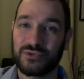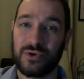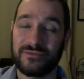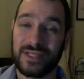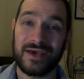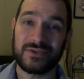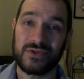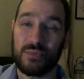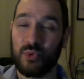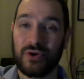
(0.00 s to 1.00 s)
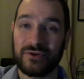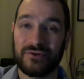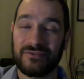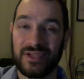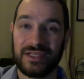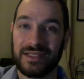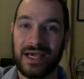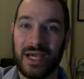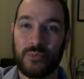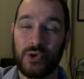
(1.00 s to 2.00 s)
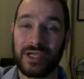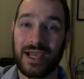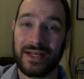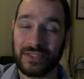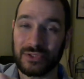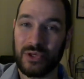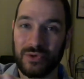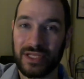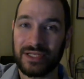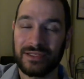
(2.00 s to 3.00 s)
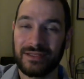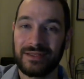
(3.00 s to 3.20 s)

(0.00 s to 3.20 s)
drove down to the border near Vietnam, where it got unloaded